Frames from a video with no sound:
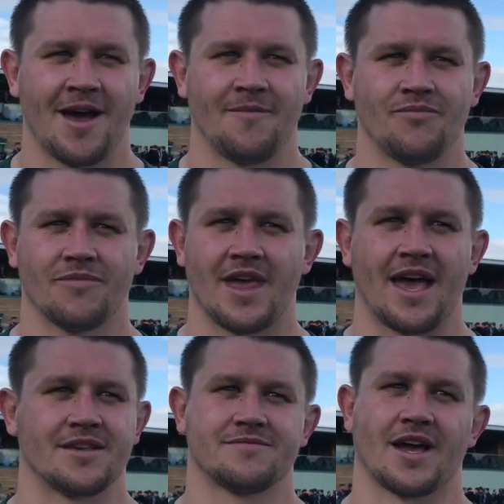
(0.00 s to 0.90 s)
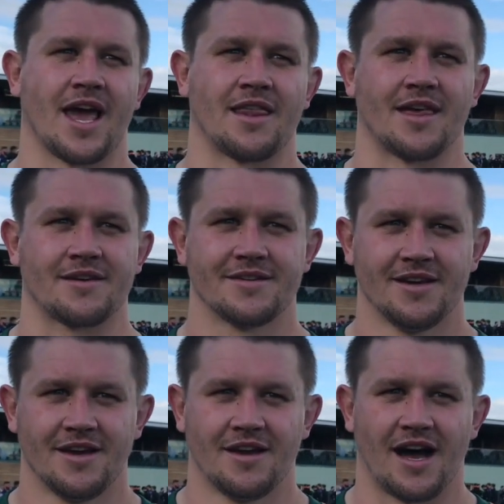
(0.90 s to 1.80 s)
um, yeah, again, like
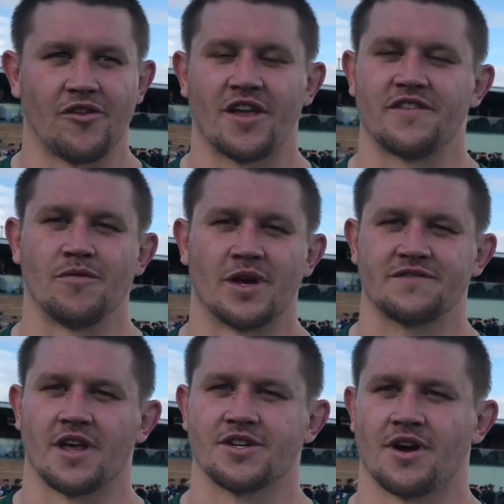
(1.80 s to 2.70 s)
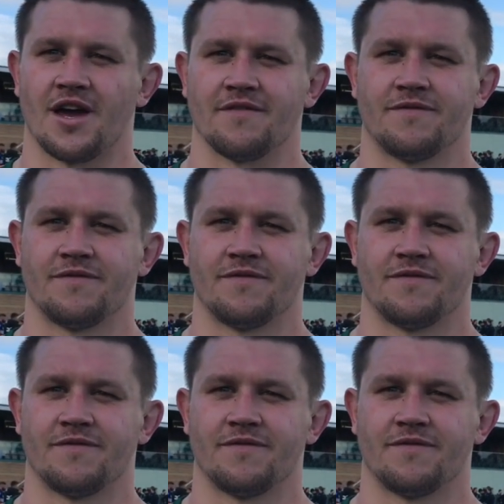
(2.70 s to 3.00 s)
I've not had to do much for that try.